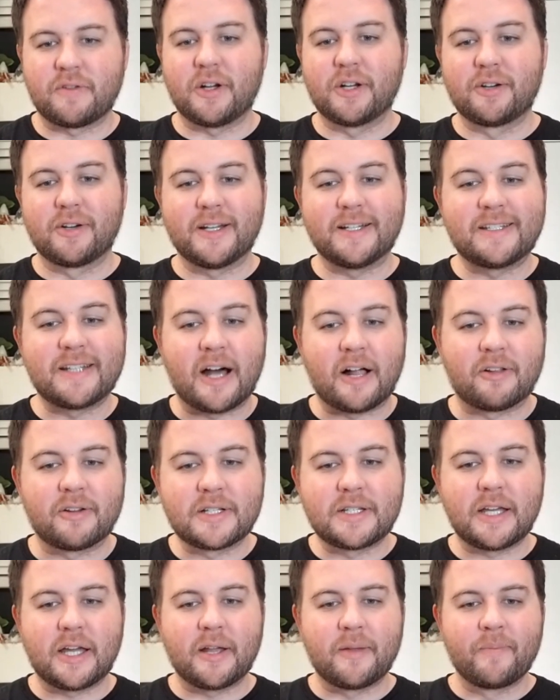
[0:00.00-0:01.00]
under a dollar a
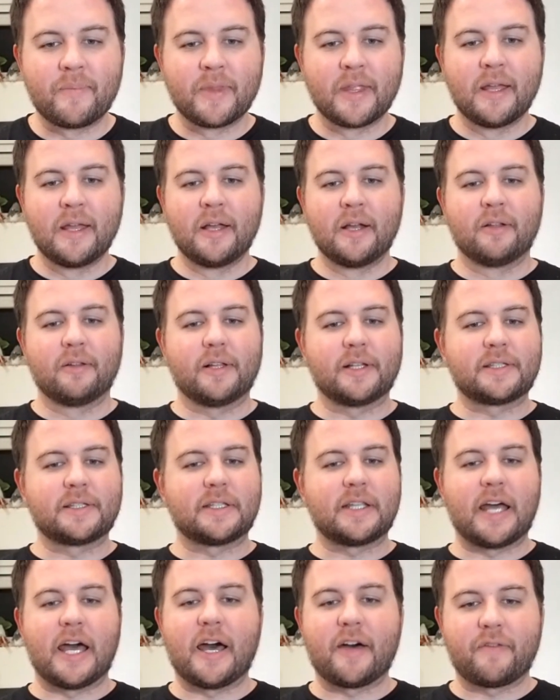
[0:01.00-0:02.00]
day, less
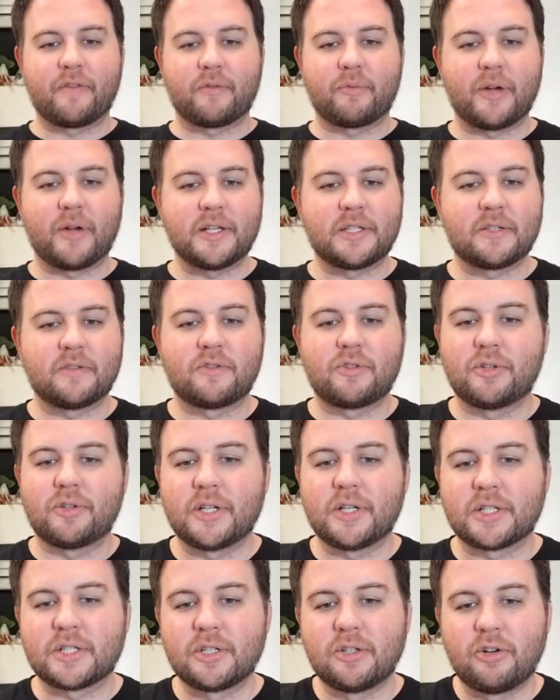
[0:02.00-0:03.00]
than half the price of
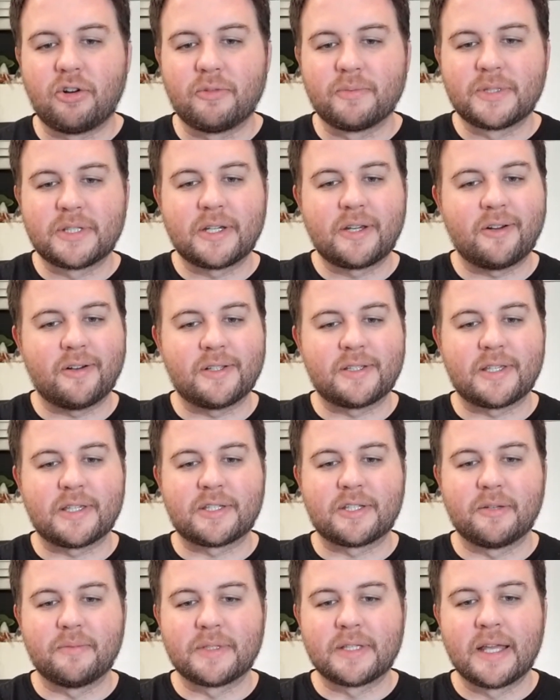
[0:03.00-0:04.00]
traditional home security
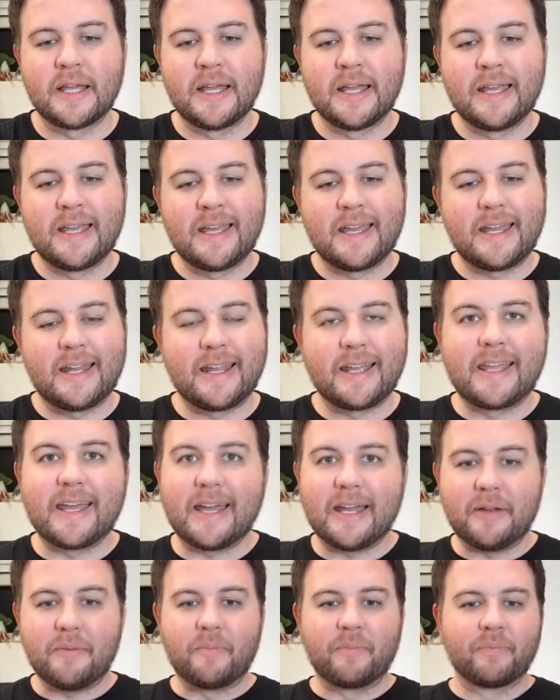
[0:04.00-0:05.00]
systems. And
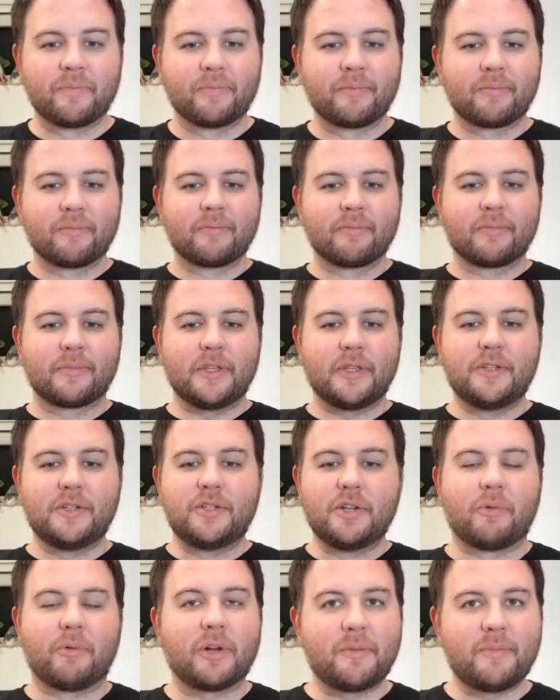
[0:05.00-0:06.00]
again, you
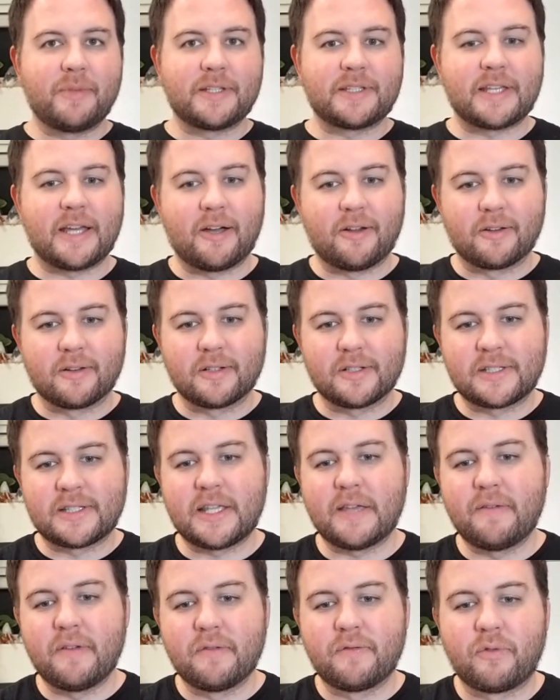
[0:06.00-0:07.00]
don't want to miss out.
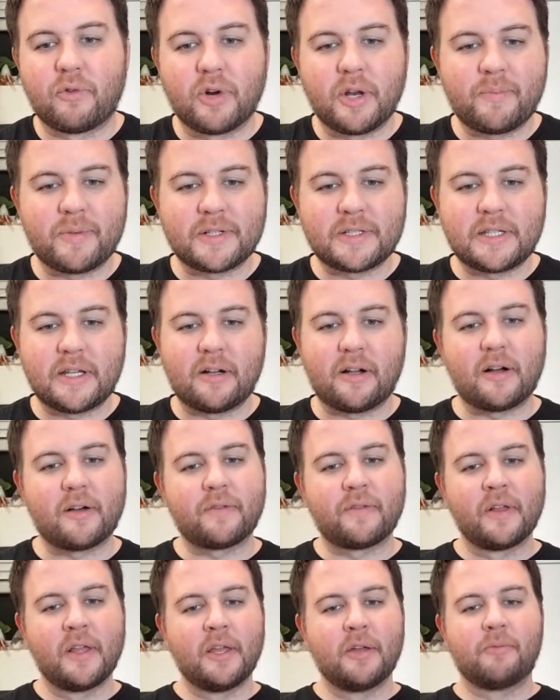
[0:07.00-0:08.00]
Saving 40%
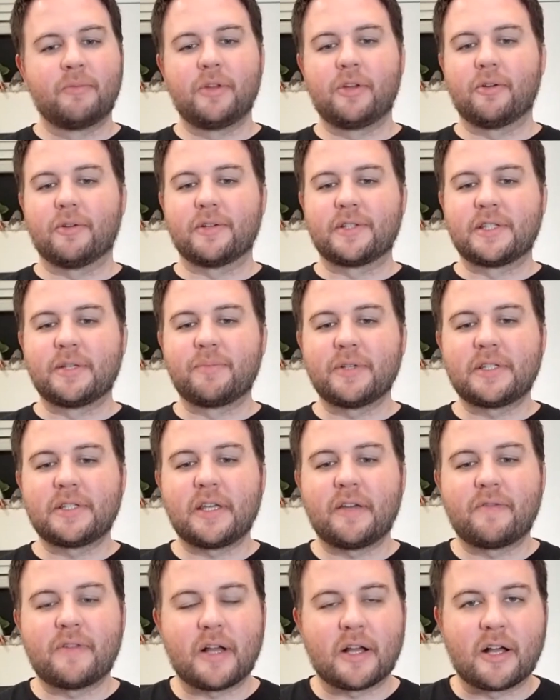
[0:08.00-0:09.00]
off when you go to
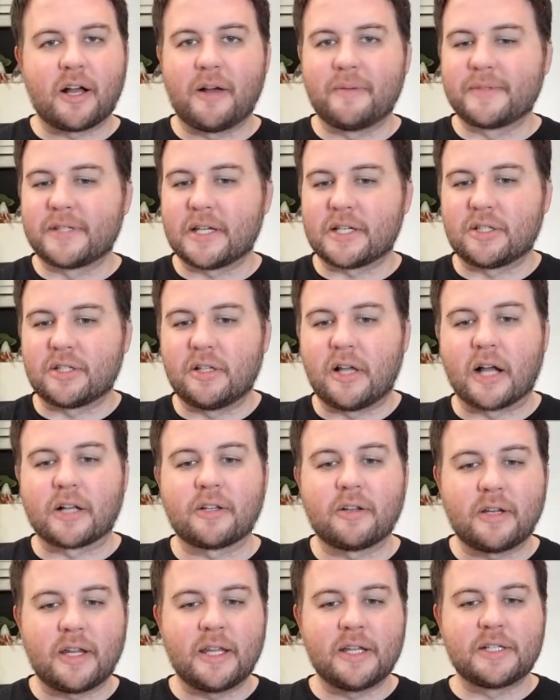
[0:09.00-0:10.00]
simplisafe.com slash
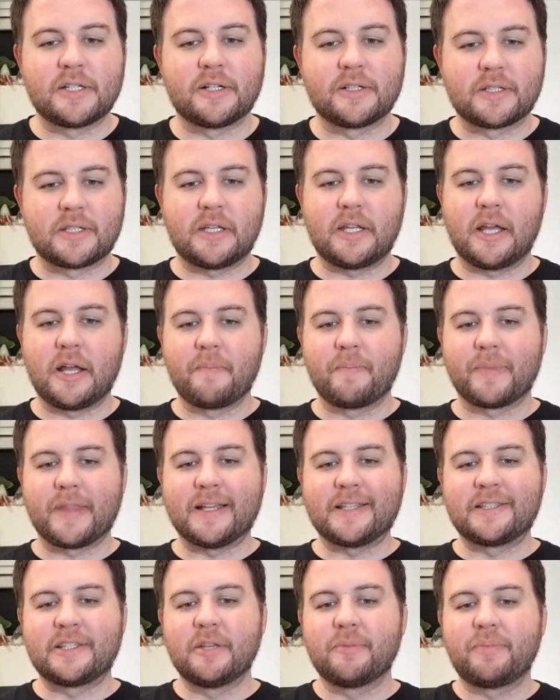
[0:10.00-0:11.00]
lockdown NHL today.
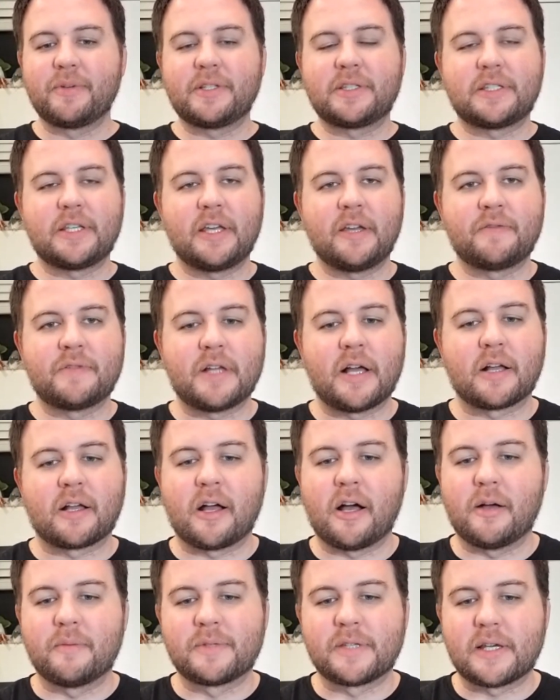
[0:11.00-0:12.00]
That's
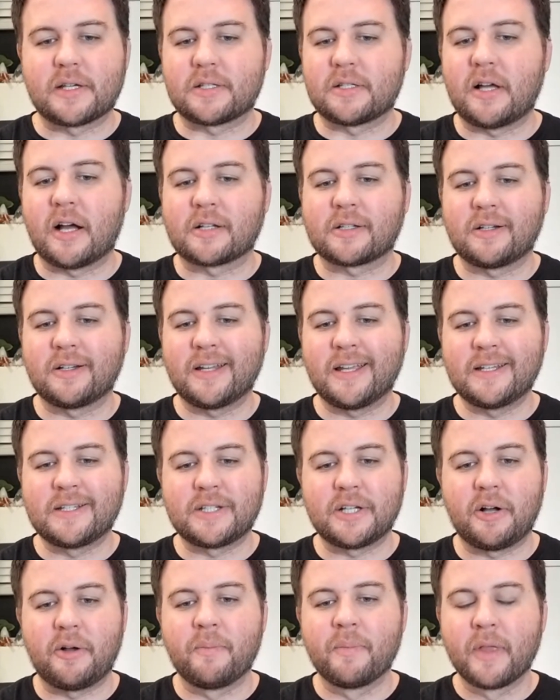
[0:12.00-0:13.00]
simplisafe.com slash lockdown
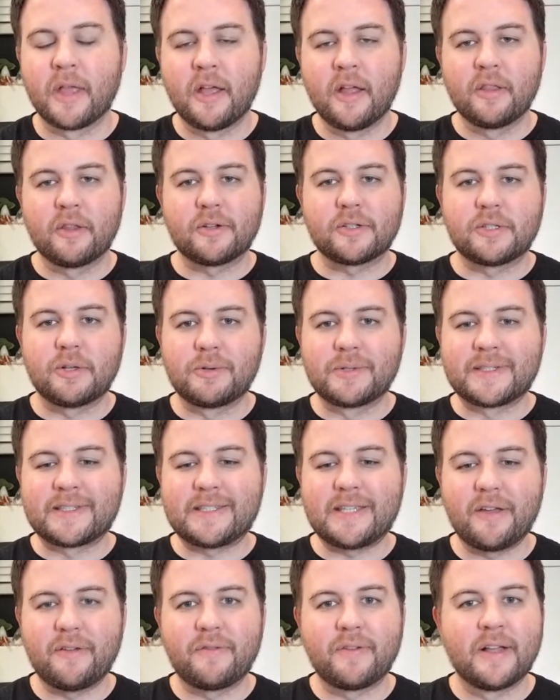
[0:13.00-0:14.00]
NHL. There's no
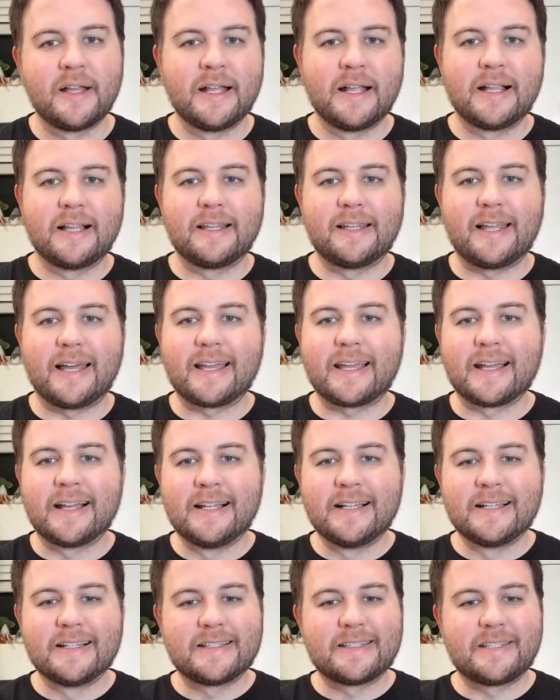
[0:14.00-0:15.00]
safe like
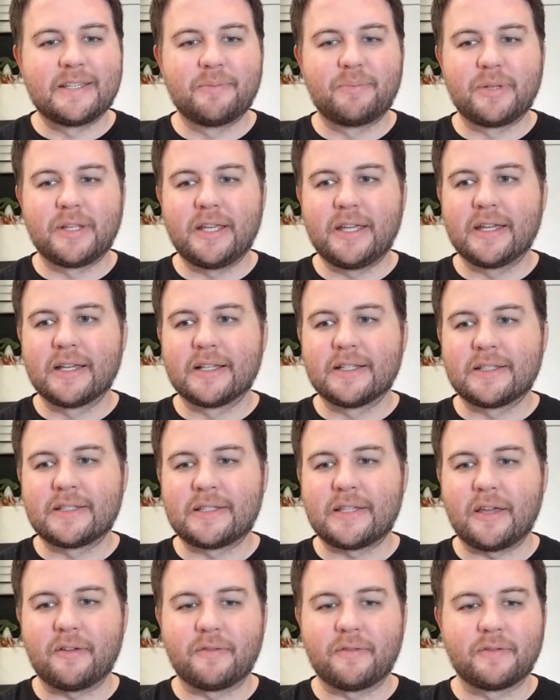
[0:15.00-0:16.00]
Simply
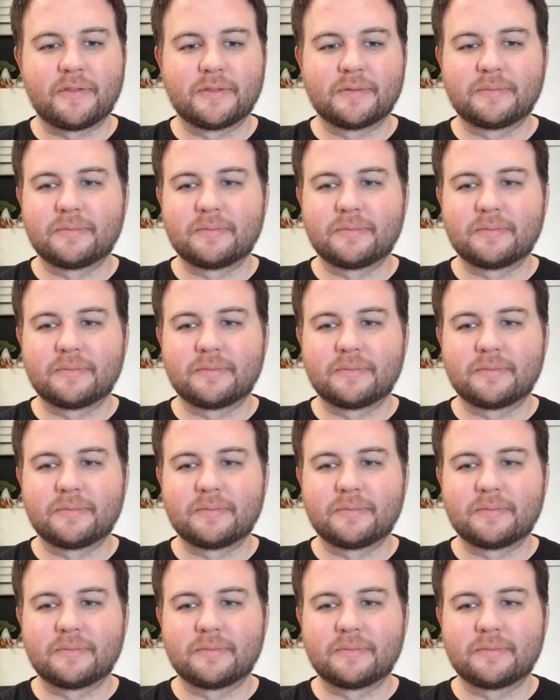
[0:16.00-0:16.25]
Safe.